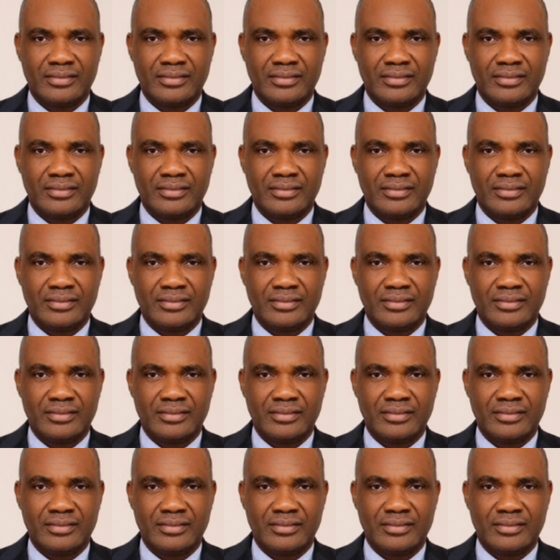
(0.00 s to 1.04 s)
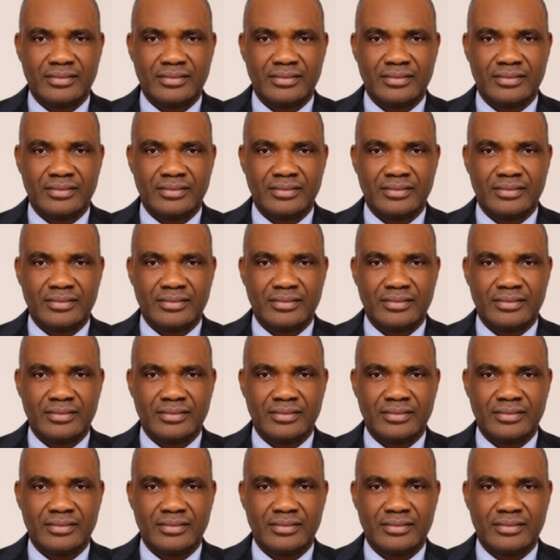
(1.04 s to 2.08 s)

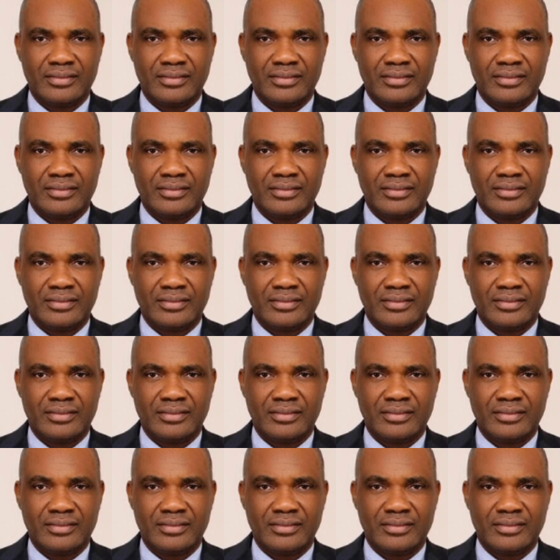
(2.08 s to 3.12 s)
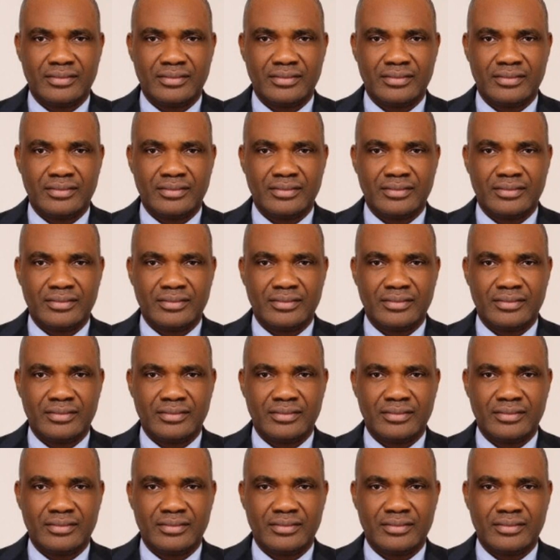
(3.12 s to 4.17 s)

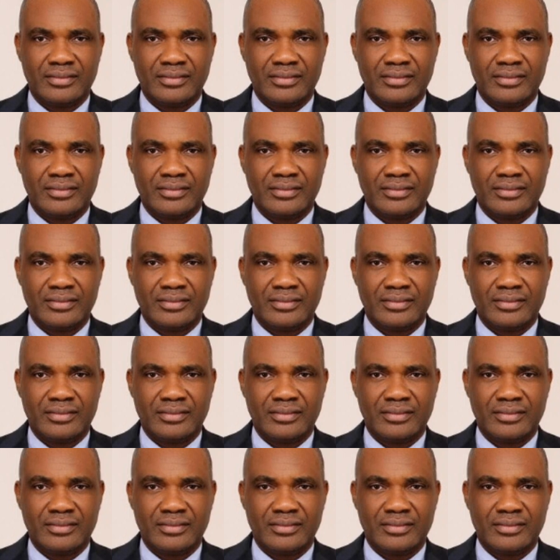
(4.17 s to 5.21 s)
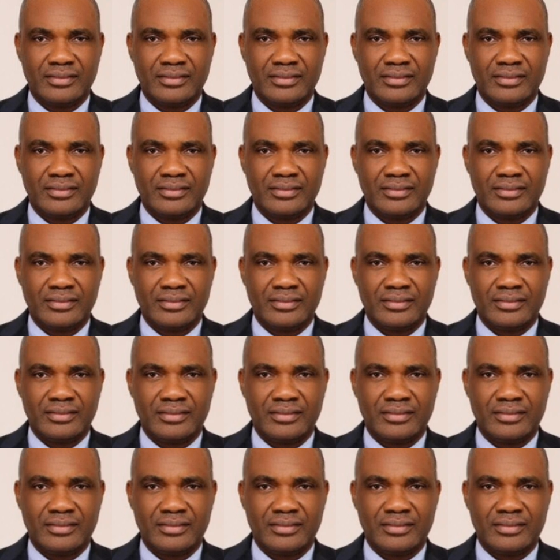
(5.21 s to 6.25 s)

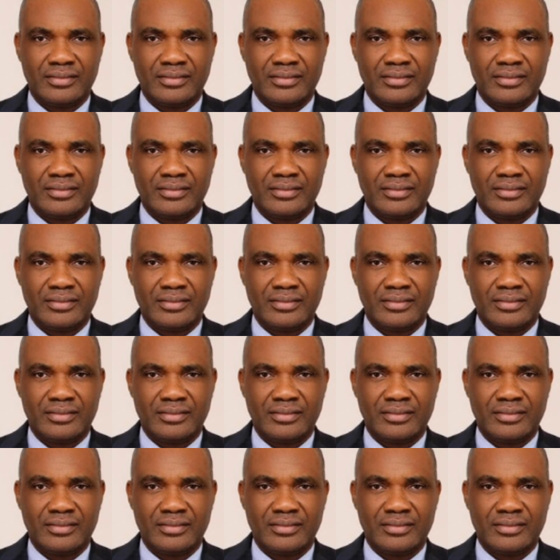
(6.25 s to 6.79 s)
[no speech]